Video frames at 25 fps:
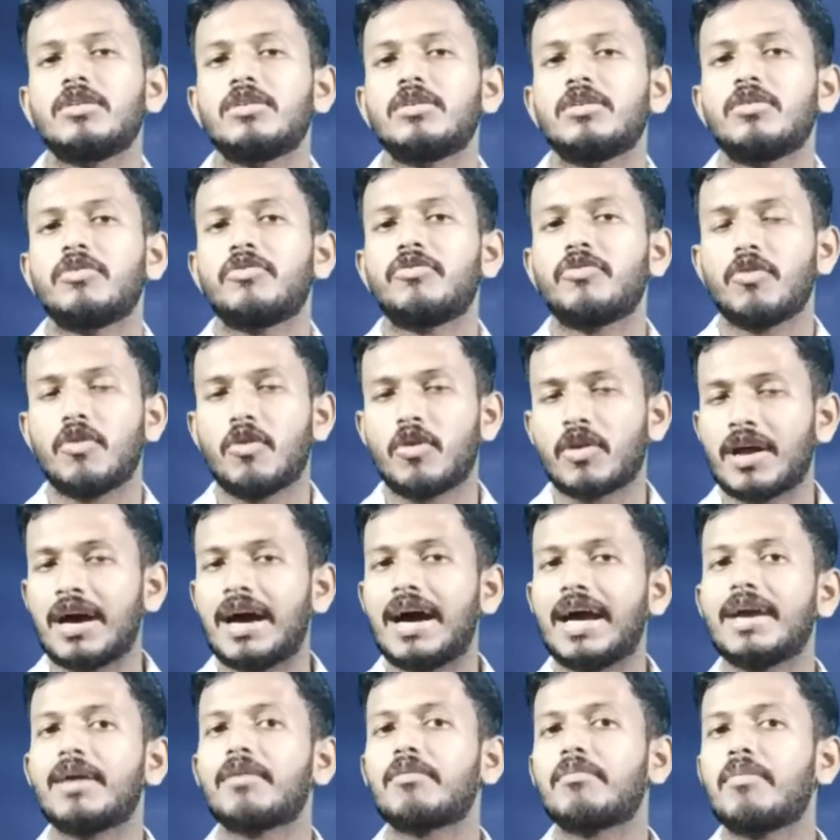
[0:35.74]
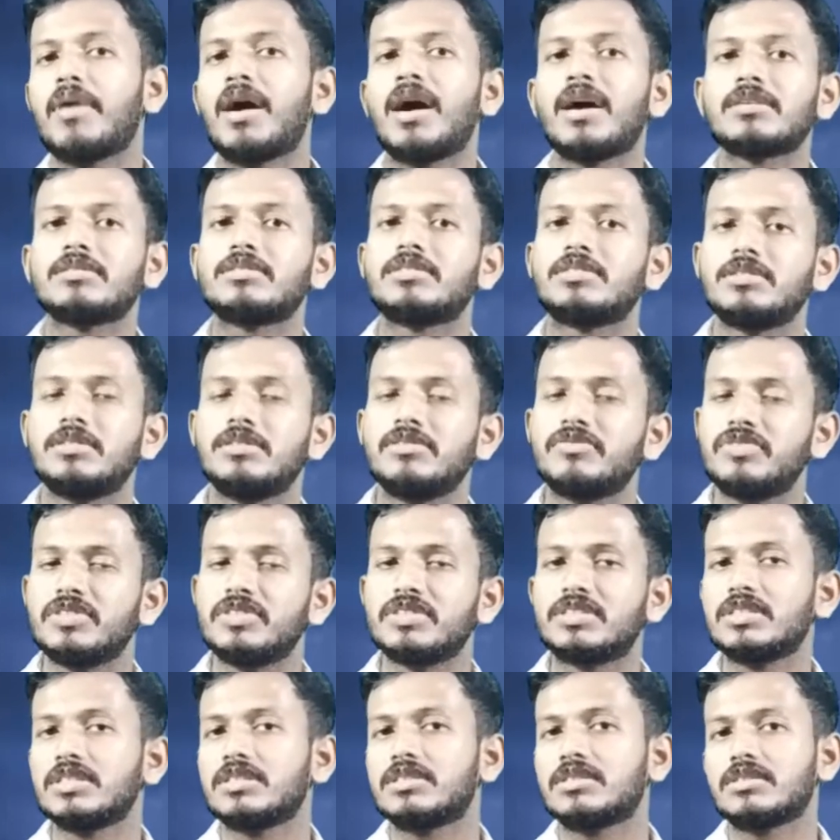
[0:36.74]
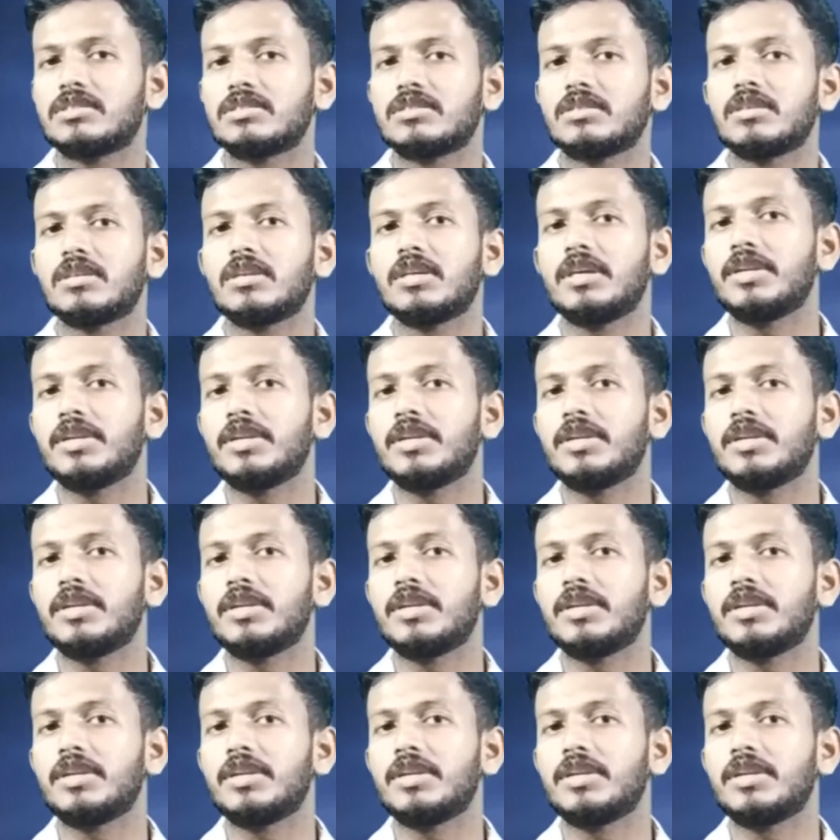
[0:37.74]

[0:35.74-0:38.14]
for higher marks in physics